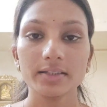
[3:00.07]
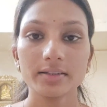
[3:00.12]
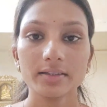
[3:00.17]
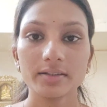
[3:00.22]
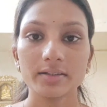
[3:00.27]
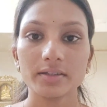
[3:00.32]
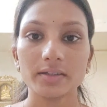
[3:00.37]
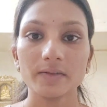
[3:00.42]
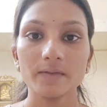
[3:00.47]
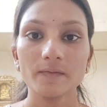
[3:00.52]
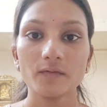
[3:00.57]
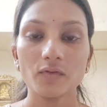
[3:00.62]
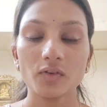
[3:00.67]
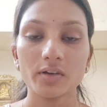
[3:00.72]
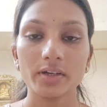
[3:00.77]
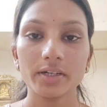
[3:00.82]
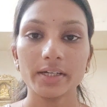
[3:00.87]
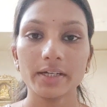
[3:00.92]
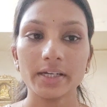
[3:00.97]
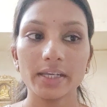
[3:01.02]
system
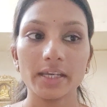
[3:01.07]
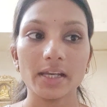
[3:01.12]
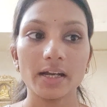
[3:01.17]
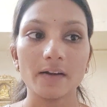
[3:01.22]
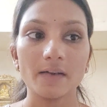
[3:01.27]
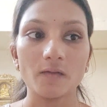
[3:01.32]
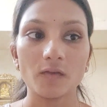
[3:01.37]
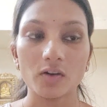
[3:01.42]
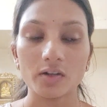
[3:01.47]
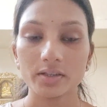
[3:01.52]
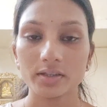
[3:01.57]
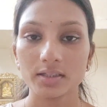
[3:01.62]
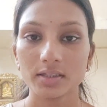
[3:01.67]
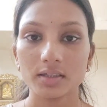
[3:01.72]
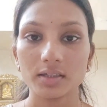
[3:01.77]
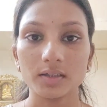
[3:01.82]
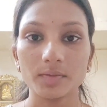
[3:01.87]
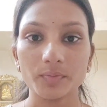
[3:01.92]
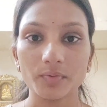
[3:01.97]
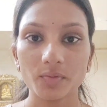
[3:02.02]
for India was
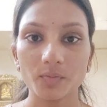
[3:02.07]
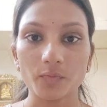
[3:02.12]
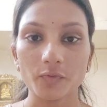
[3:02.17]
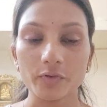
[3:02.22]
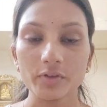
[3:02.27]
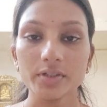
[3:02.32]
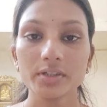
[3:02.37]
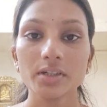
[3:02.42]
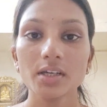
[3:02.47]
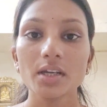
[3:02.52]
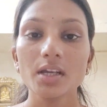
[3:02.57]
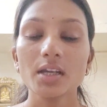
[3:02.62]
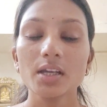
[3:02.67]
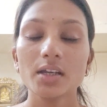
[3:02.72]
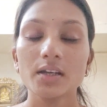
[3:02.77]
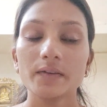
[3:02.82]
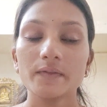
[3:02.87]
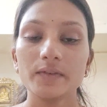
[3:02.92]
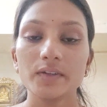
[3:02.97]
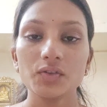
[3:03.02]
proposed,
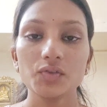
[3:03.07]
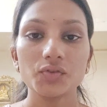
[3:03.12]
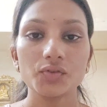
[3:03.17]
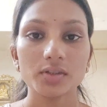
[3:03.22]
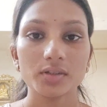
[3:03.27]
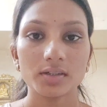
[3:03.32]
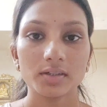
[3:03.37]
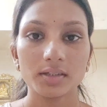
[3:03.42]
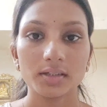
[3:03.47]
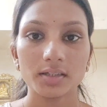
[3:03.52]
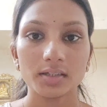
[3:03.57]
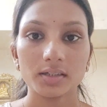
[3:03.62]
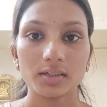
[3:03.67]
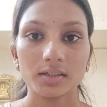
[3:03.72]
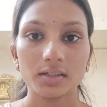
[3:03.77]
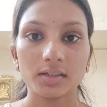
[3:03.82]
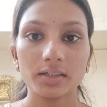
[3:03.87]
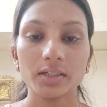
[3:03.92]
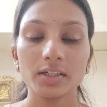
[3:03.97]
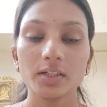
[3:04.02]
which
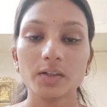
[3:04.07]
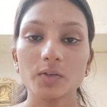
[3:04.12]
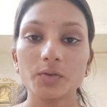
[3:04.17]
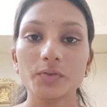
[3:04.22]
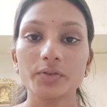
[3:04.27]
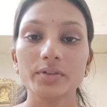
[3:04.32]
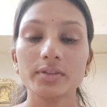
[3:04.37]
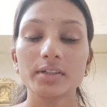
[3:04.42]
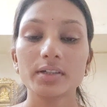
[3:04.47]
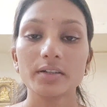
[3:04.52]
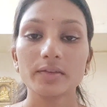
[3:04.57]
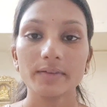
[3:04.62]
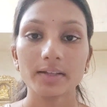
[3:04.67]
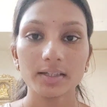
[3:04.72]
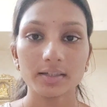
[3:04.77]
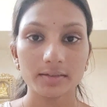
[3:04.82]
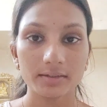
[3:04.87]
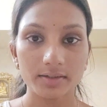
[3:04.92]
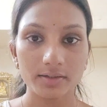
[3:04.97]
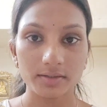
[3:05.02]
includes the
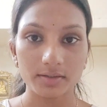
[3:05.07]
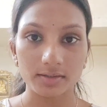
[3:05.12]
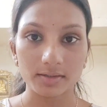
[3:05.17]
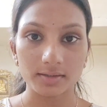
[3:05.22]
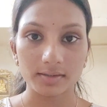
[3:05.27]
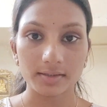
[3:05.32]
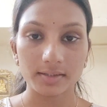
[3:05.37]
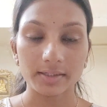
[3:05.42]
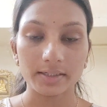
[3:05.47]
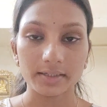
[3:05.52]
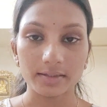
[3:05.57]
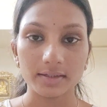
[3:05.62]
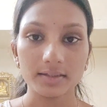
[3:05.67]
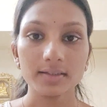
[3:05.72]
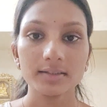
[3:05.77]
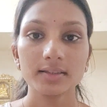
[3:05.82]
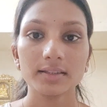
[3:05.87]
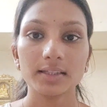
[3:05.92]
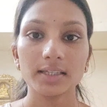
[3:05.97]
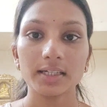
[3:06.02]
12 regional
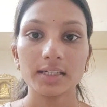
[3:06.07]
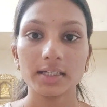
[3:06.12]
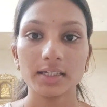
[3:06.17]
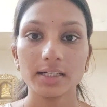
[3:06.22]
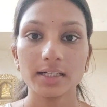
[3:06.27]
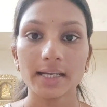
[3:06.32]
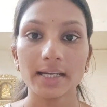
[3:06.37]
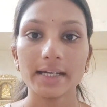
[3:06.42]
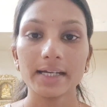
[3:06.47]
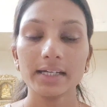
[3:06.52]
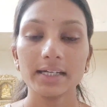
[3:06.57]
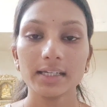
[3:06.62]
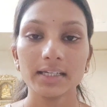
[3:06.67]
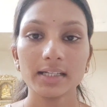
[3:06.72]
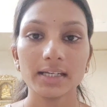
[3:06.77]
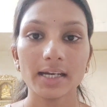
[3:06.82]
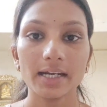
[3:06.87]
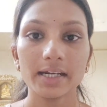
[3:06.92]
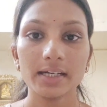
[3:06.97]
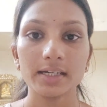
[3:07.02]
centers. Then in
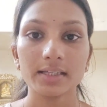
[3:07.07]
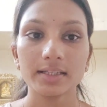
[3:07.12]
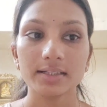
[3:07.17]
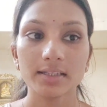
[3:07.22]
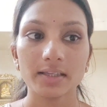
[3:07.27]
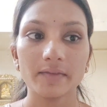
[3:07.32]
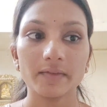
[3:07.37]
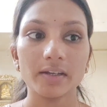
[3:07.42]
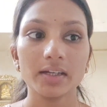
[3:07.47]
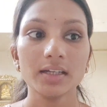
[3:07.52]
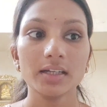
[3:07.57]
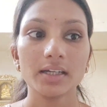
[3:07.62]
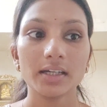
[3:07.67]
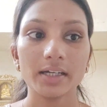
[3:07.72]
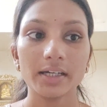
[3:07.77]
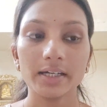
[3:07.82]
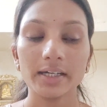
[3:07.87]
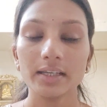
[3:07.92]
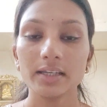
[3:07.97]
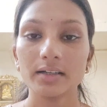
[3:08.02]
1997,
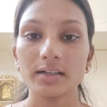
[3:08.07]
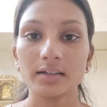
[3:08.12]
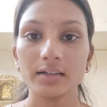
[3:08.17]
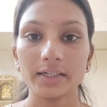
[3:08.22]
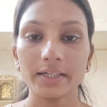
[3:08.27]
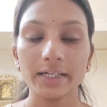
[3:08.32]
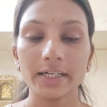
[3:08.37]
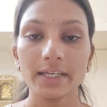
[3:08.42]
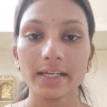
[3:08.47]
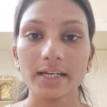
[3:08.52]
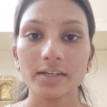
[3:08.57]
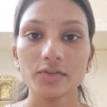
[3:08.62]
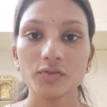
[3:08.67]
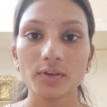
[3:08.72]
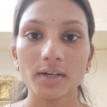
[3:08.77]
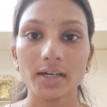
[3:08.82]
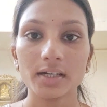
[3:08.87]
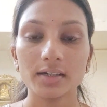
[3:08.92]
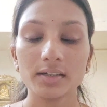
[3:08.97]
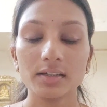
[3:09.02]
India
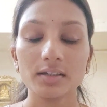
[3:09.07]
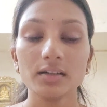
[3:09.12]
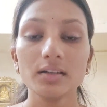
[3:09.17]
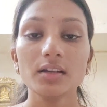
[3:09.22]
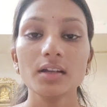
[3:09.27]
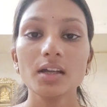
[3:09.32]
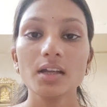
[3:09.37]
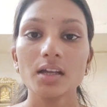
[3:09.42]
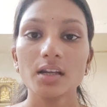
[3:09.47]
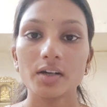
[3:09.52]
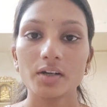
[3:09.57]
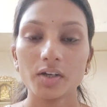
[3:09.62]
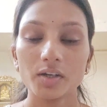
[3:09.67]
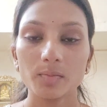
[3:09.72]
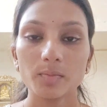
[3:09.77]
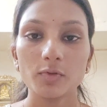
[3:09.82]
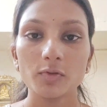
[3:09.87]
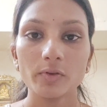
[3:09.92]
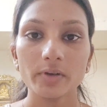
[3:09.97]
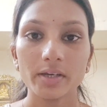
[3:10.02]
joined the
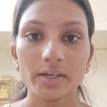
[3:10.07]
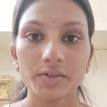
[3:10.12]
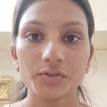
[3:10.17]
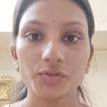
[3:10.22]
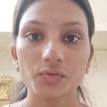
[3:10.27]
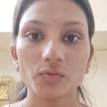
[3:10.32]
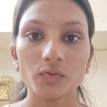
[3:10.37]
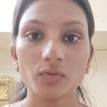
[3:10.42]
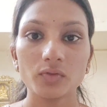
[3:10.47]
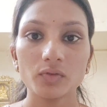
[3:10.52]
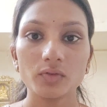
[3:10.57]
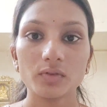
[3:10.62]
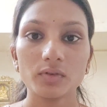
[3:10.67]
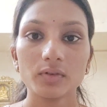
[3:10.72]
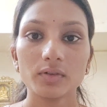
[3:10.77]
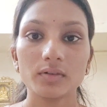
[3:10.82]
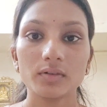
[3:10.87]
WHO